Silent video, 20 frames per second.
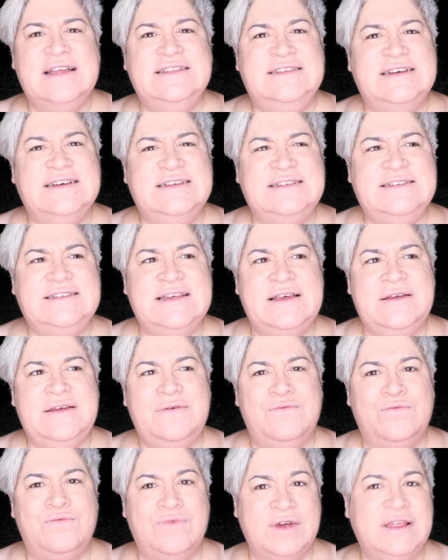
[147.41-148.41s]
does
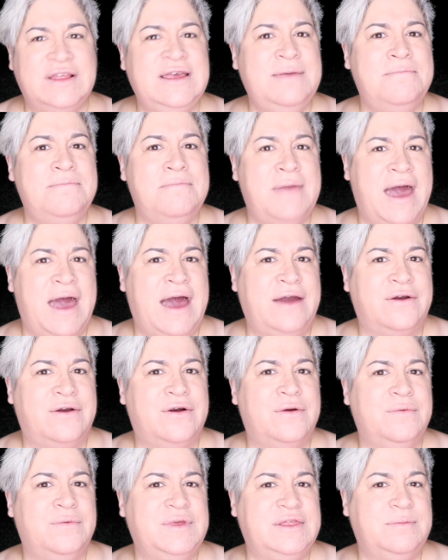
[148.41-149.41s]
it really
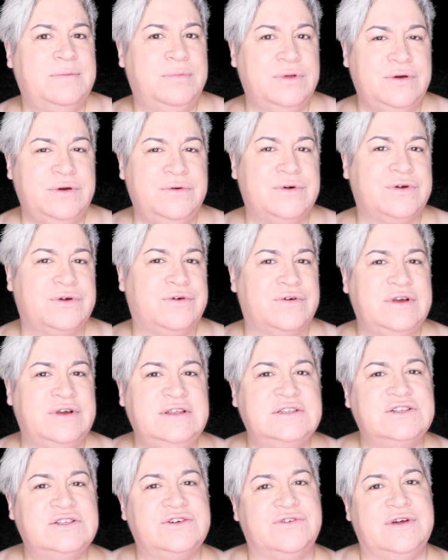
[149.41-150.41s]
matter with the blue or
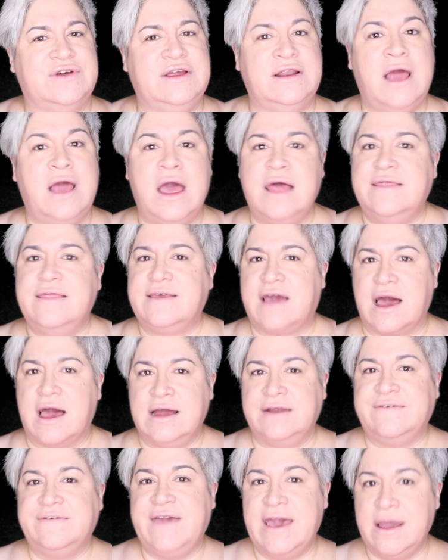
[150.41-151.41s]
green screen the
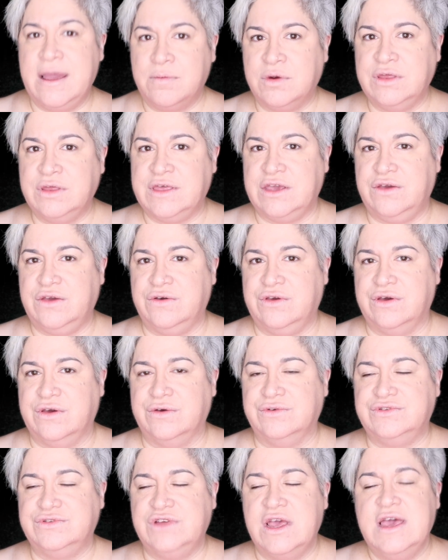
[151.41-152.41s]
kind of camera that you
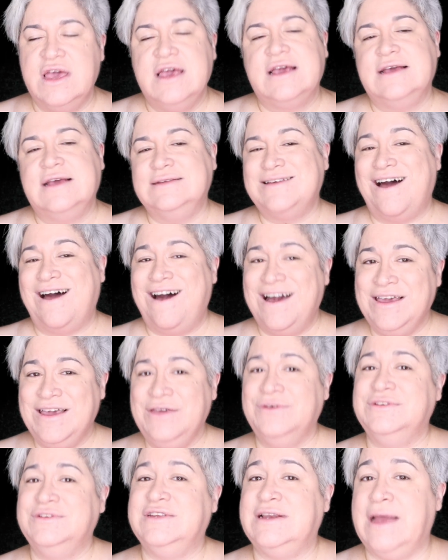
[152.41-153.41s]
use? Because I
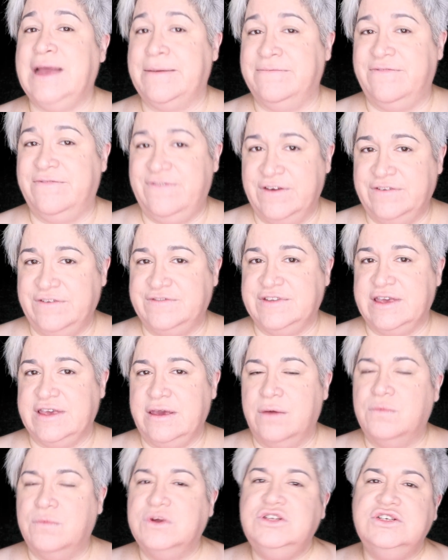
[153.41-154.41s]
use an
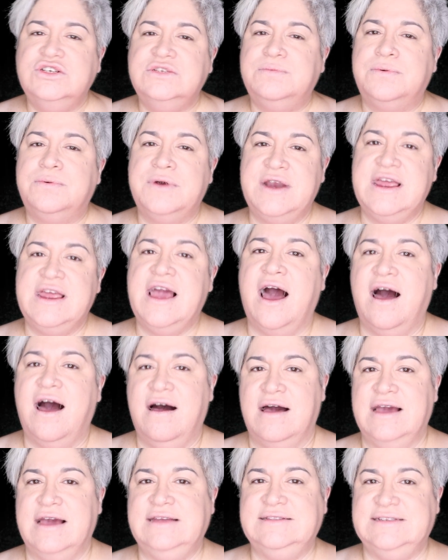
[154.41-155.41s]
M50, which is pretty
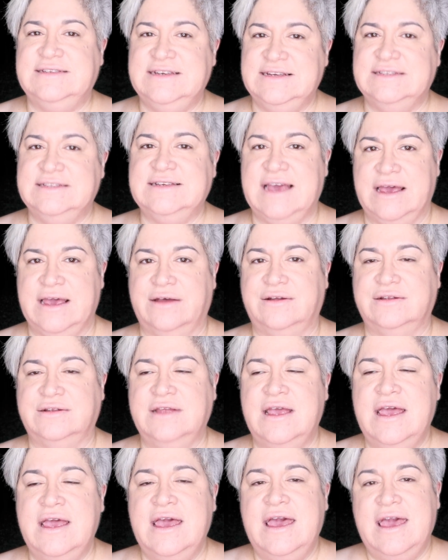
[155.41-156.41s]
high detail.
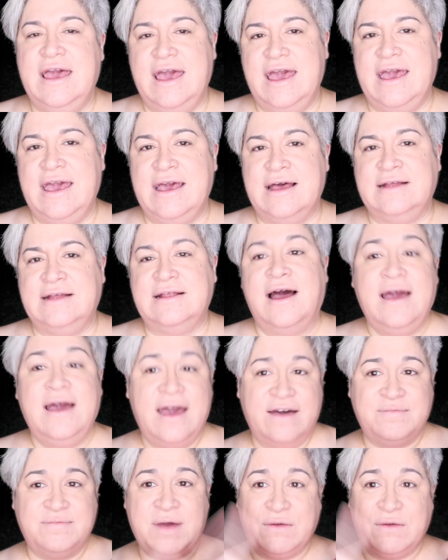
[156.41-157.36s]
And I have